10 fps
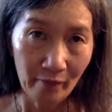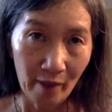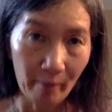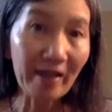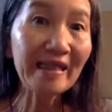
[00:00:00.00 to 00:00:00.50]

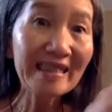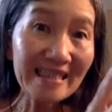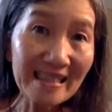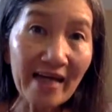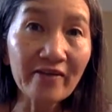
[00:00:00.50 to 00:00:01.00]
But
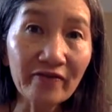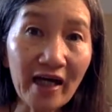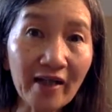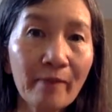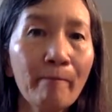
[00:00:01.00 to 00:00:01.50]
instead of
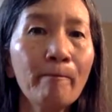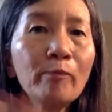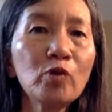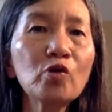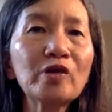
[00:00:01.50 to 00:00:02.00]
that,
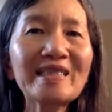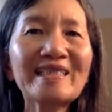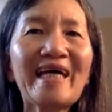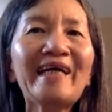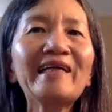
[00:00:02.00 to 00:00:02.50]
you just
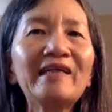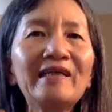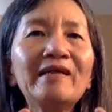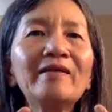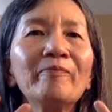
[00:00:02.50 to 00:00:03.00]
take it
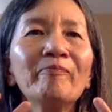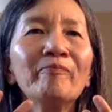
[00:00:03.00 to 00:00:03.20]
in